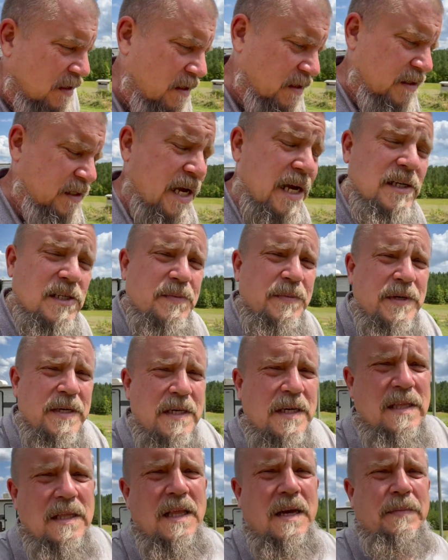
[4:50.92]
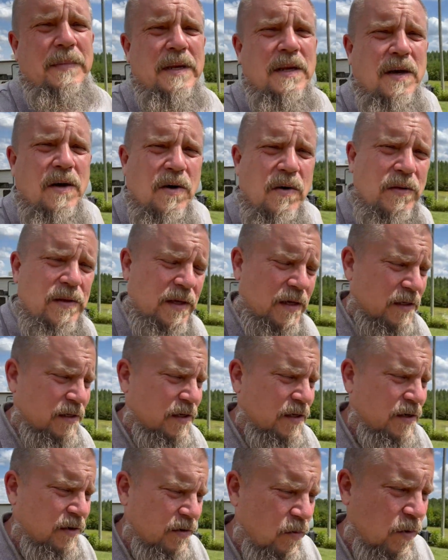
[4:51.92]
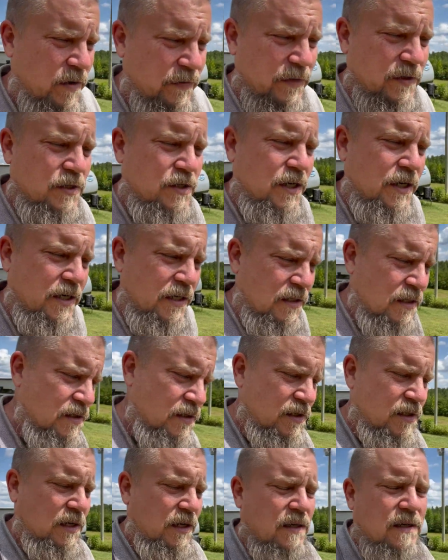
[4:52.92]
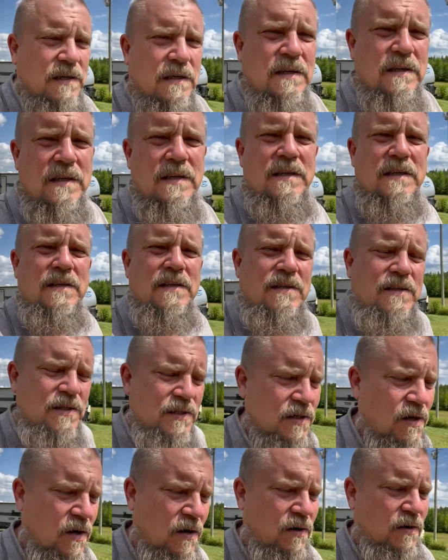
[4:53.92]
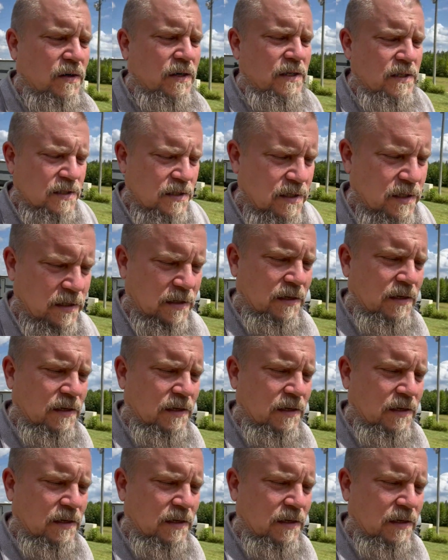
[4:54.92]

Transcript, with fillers: texted me and let me know that one of the chickens is on its